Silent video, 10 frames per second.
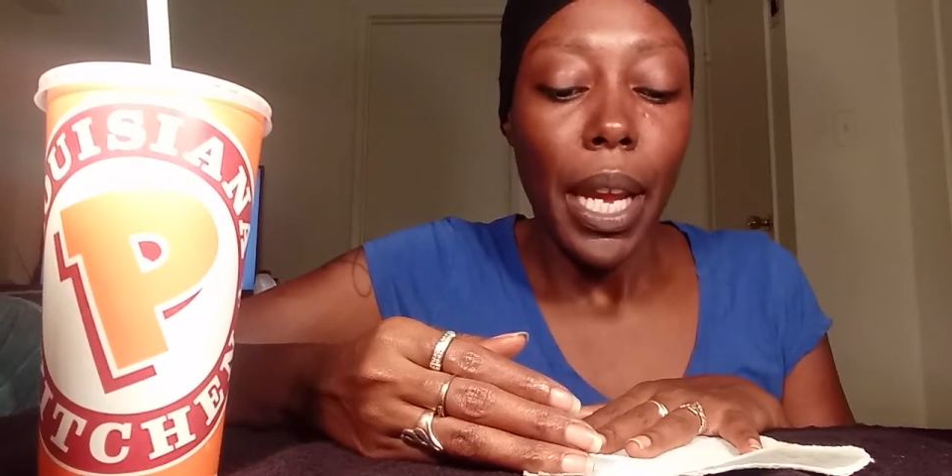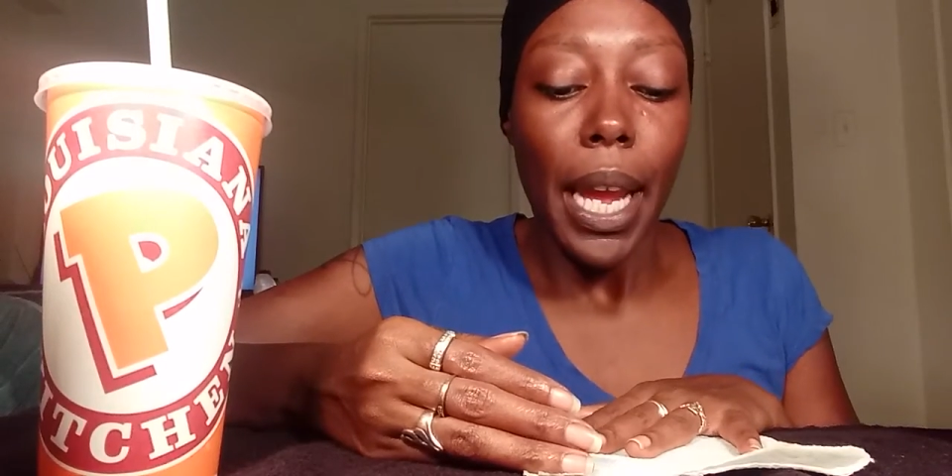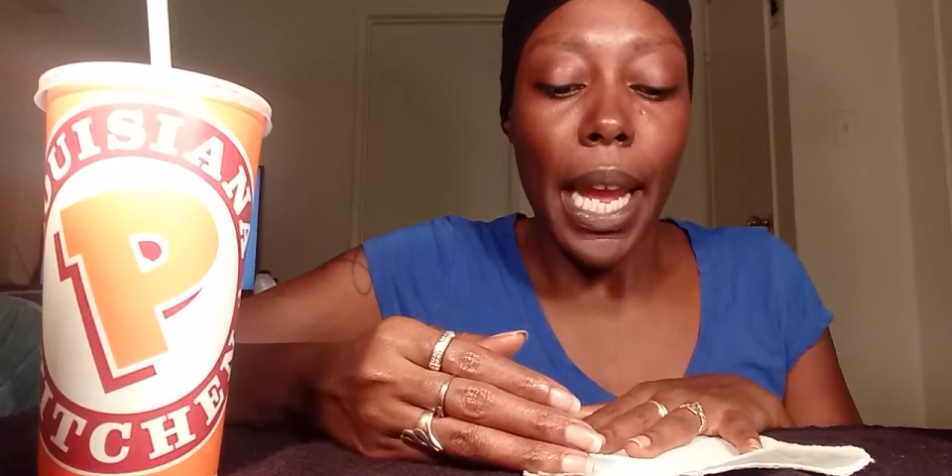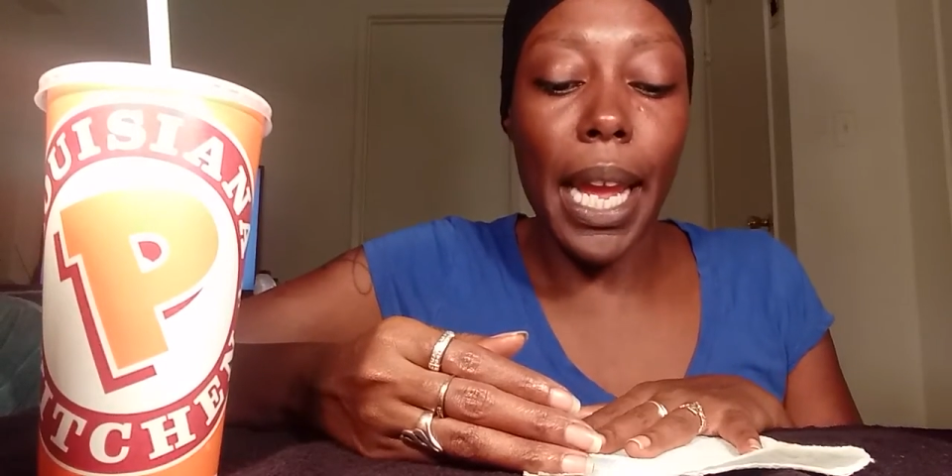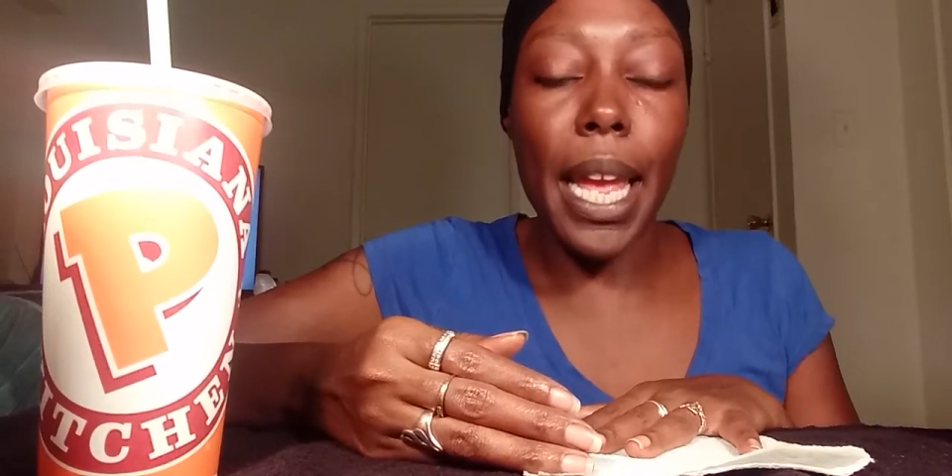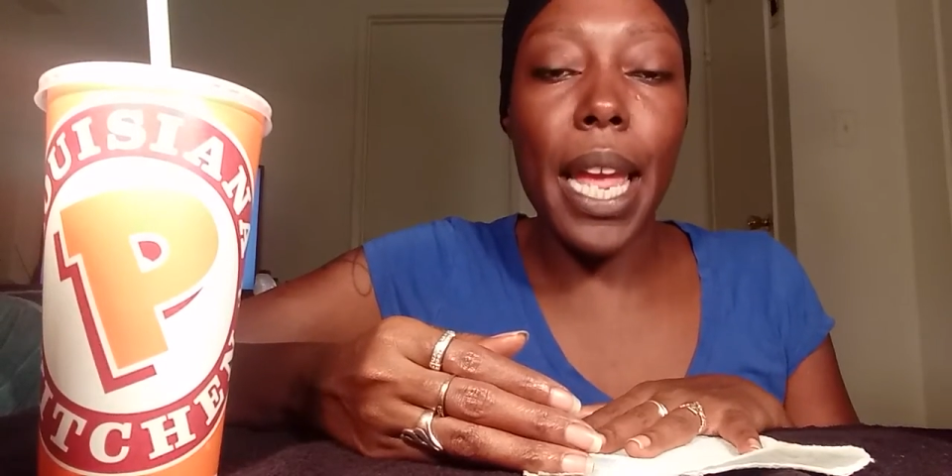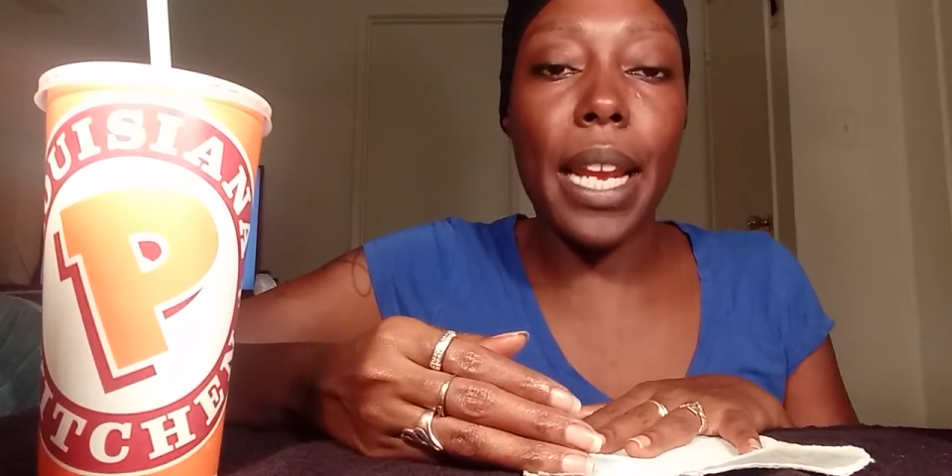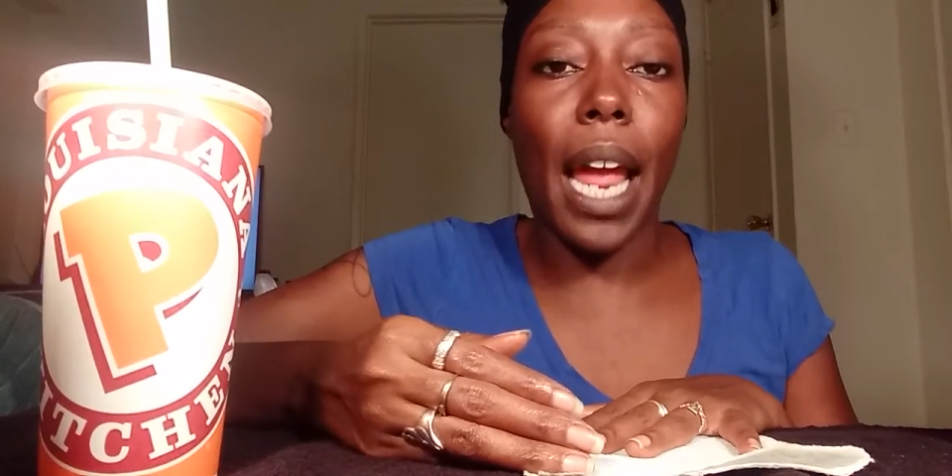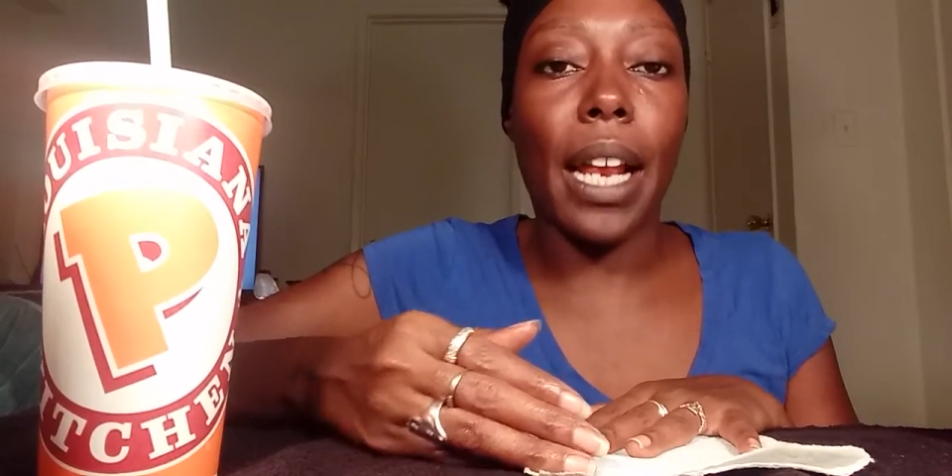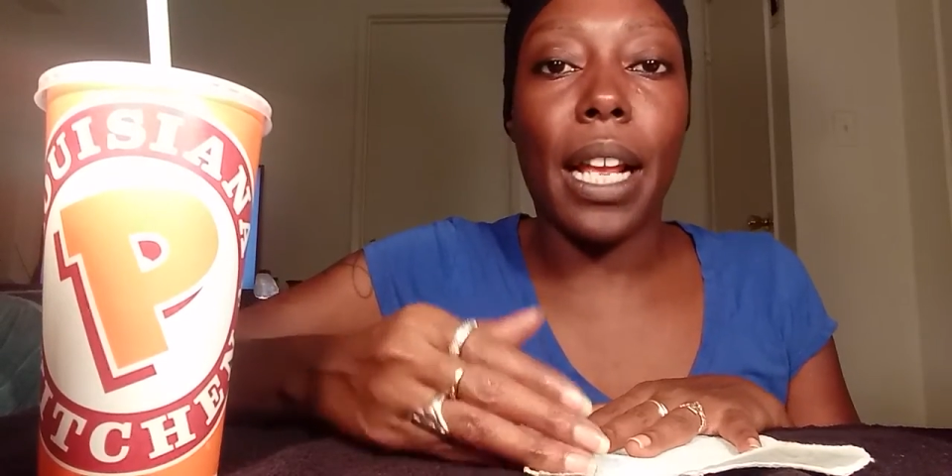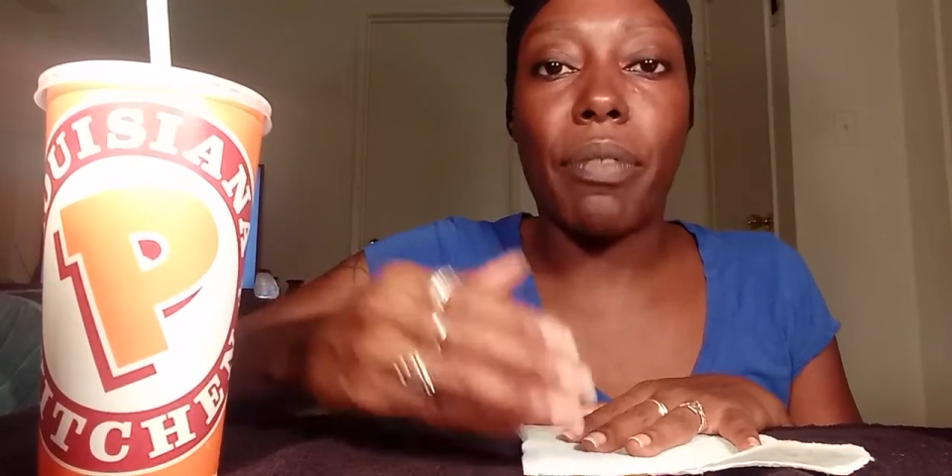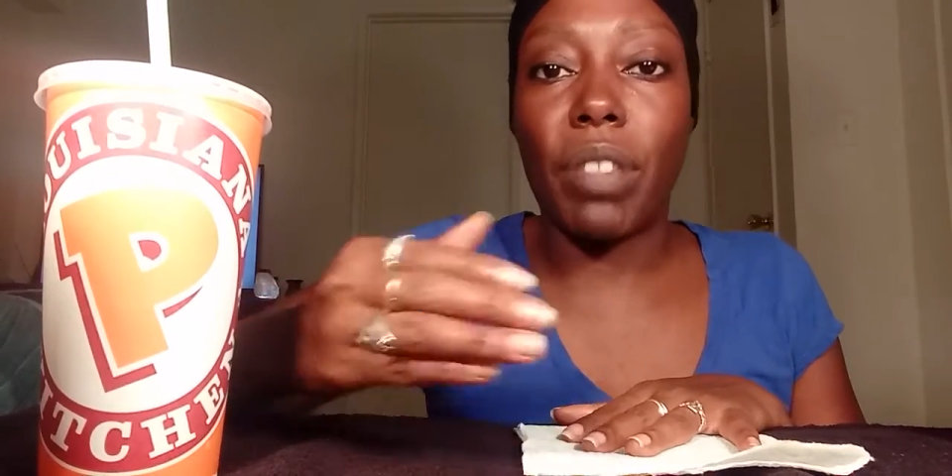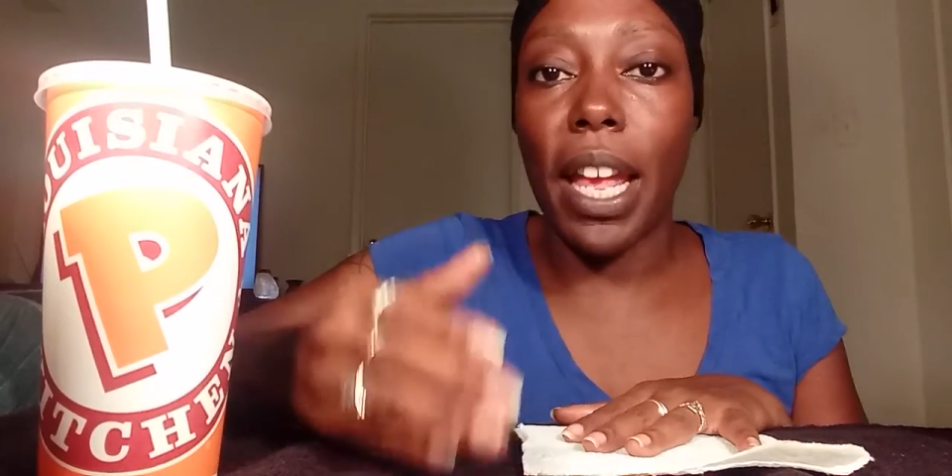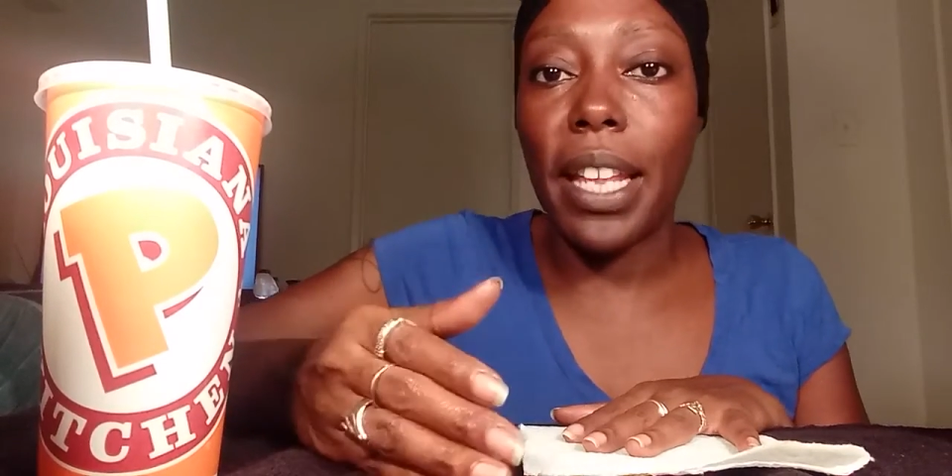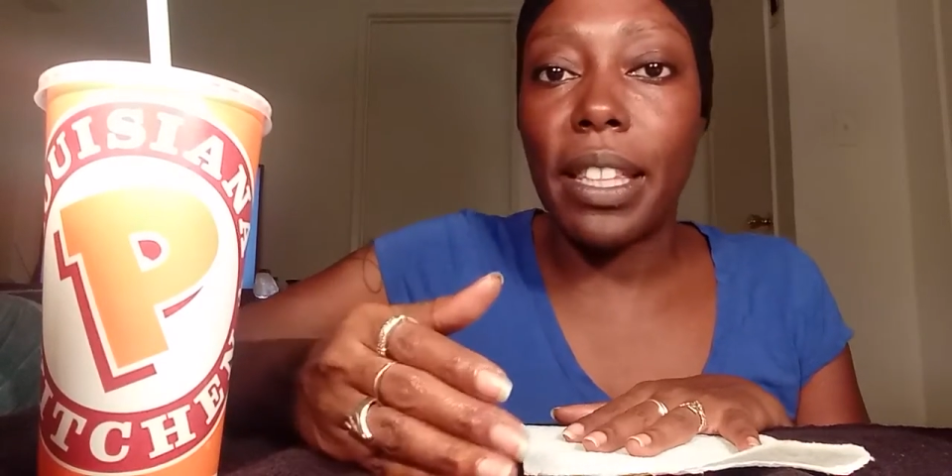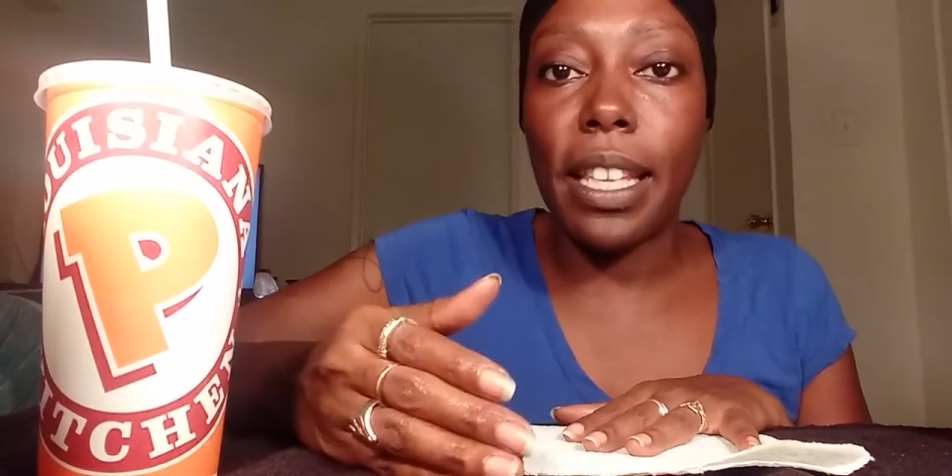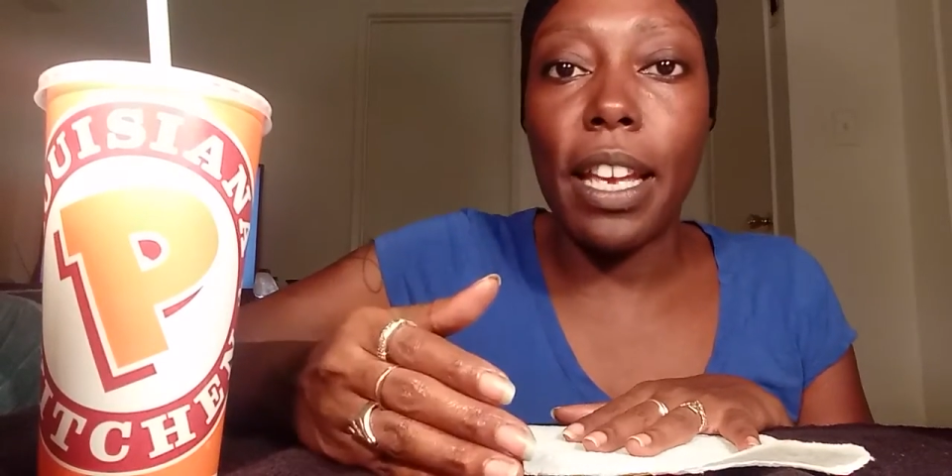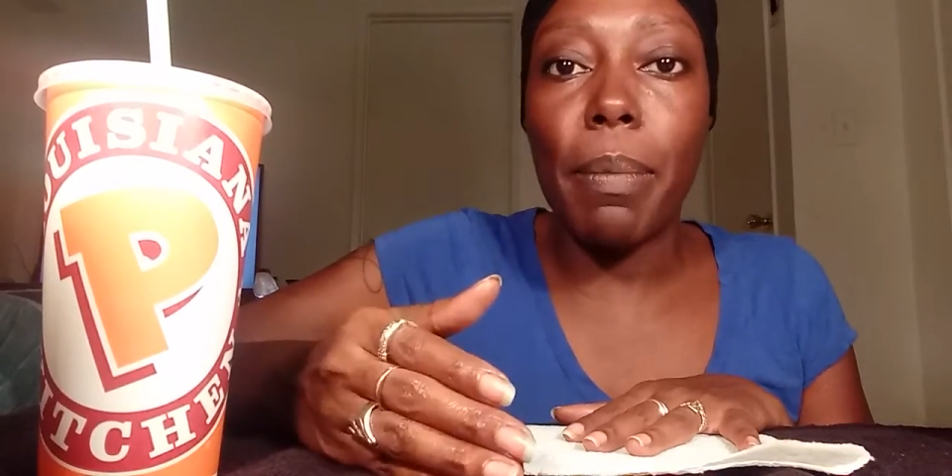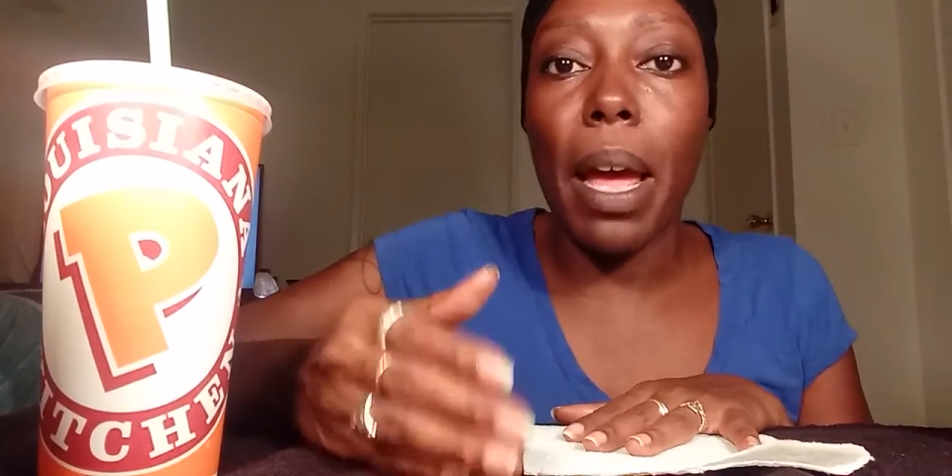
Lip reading: And I thank them.